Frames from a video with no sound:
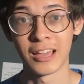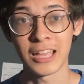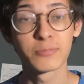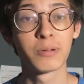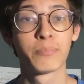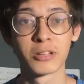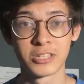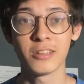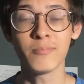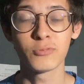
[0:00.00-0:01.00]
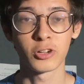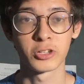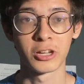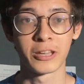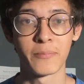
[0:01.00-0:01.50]
as we presume,
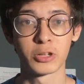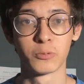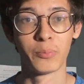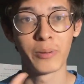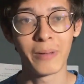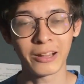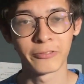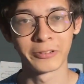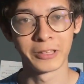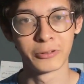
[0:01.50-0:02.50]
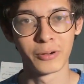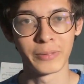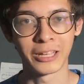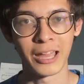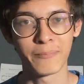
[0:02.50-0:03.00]
Joshua Kimmich will be back for the
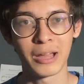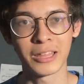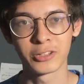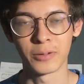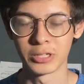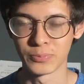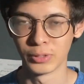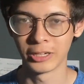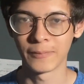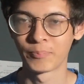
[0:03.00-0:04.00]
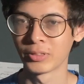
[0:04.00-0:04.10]
Dortmund game and Thomas Muller,